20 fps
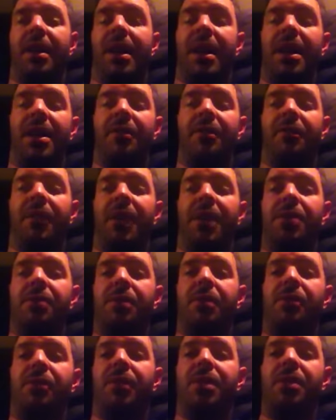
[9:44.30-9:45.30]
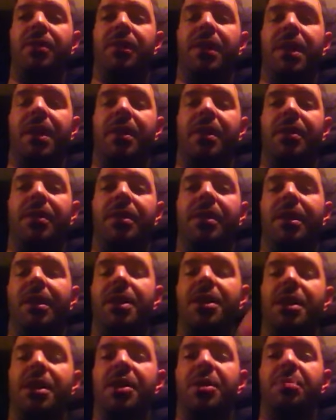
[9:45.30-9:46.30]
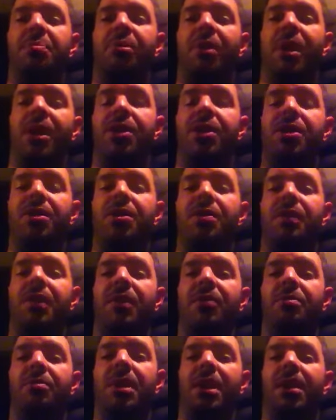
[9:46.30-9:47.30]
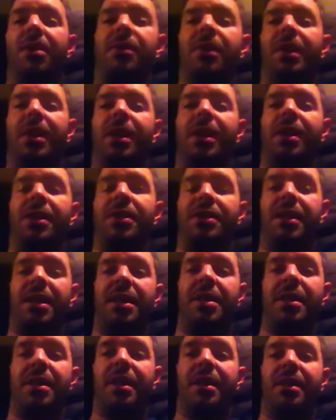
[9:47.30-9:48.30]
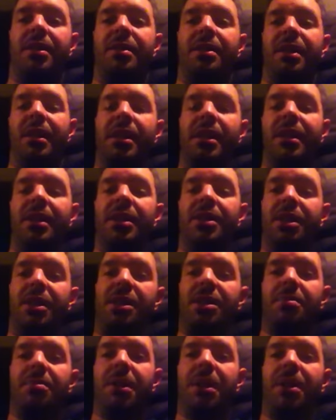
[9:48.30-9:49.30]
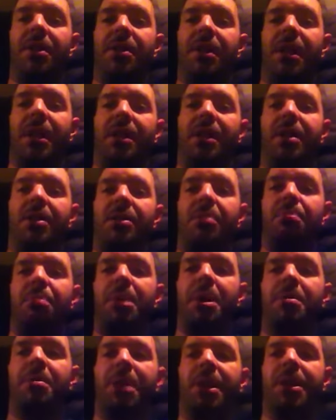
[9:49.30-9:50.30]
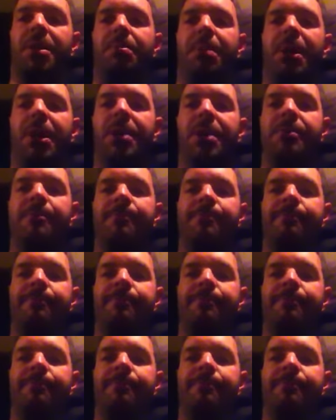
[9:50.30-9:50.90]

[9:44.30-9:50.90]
and thanks for everything you've done and the inspiration you've given me over the last 10 days. Cheers, mate. Thank you. Bye-bye. Bye.